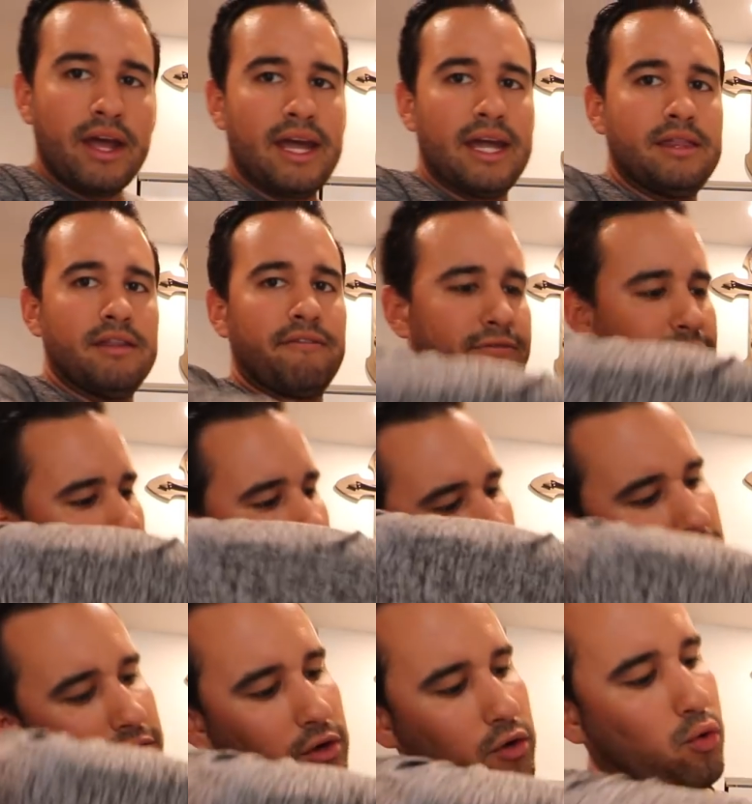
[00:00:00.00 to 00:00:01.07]
In the front
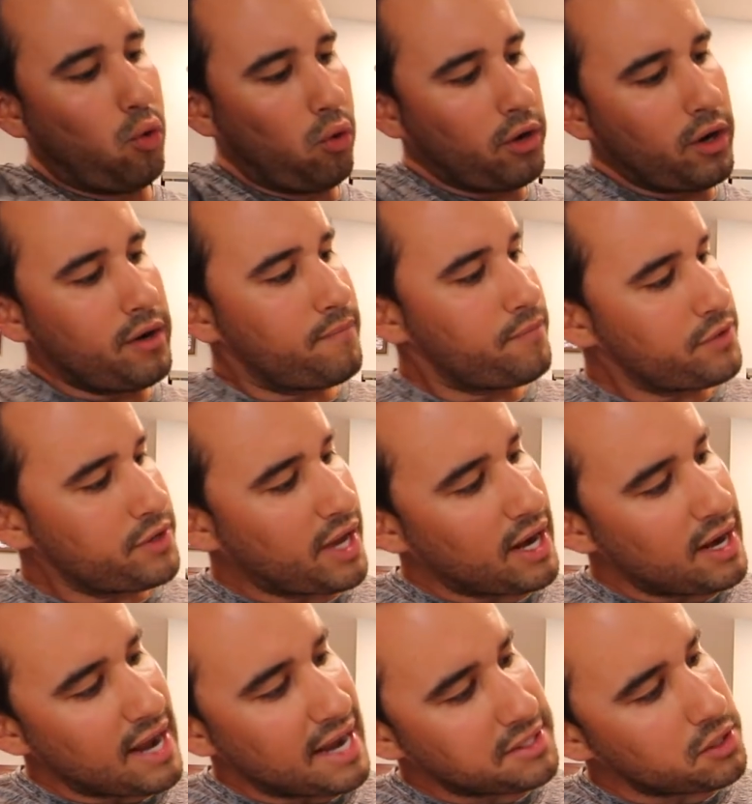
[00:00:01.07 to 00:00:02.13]
of the cooler, you got
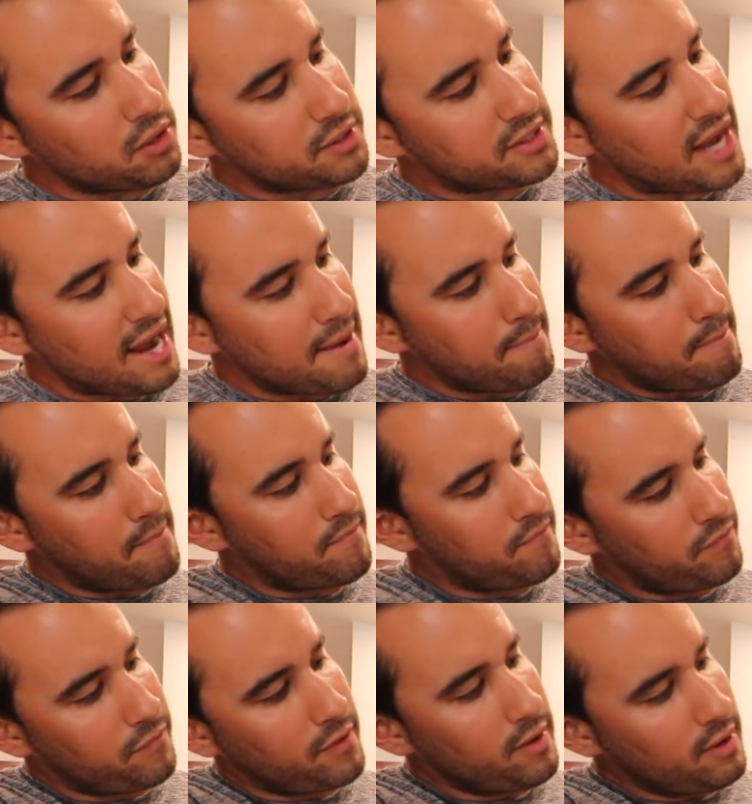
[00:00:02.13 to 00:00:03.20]
a nice little tight,
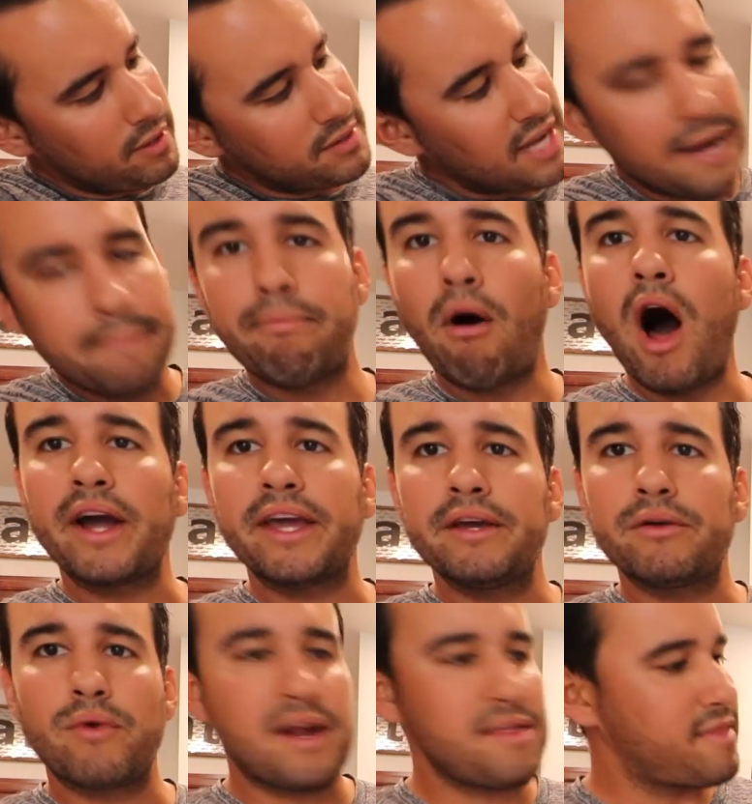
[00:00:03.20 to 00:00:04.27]
tight
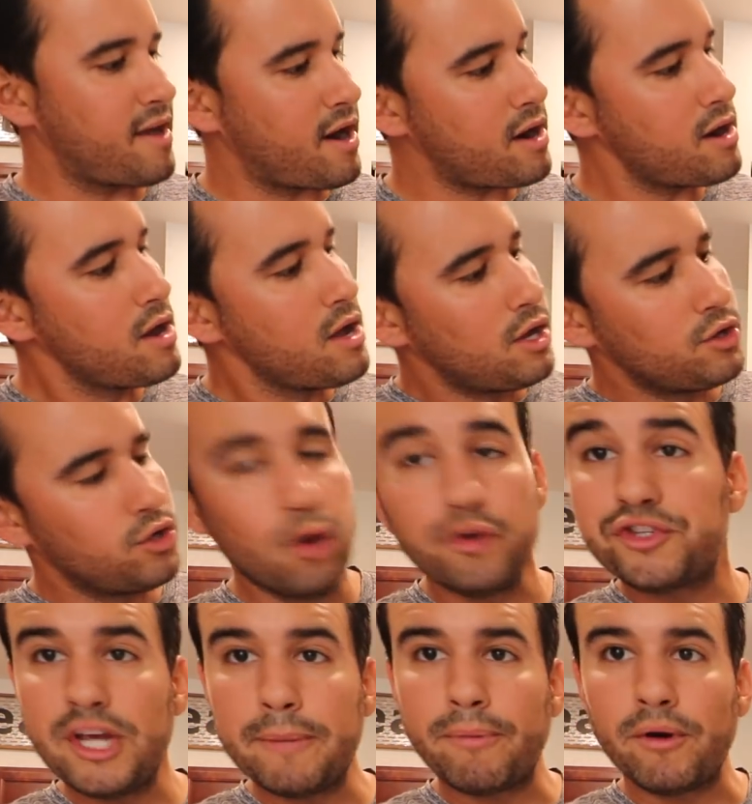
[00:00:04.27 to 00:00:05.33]
pocket right there. No
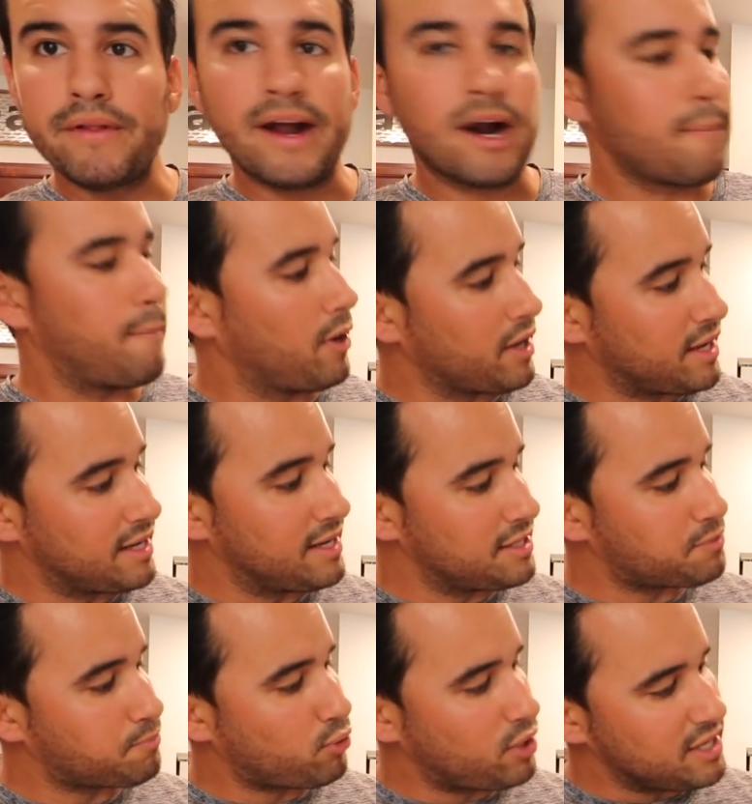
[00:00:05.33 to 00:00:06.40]
zipper there, but it
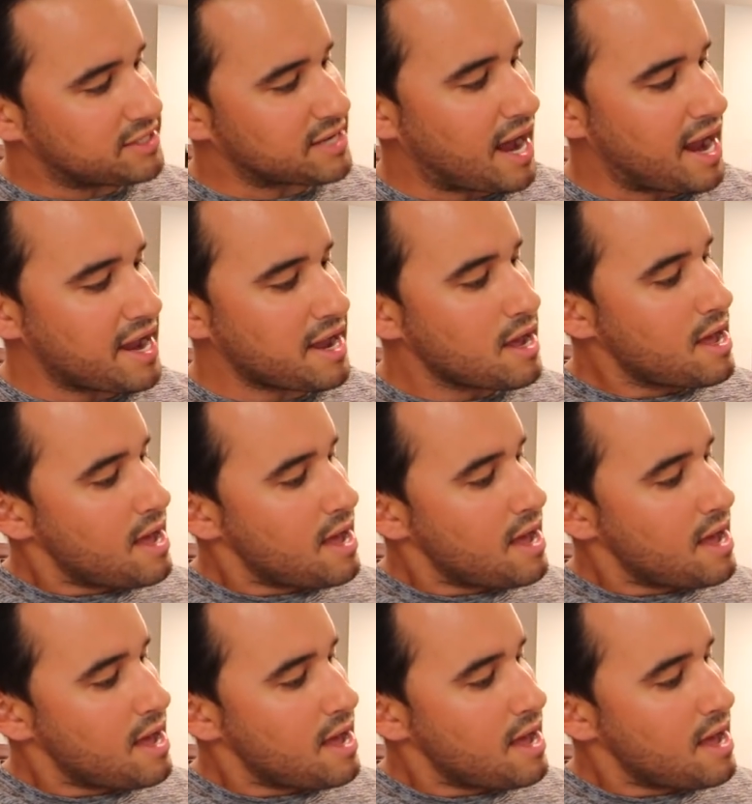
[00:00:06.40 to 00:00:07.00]
is pretty tight.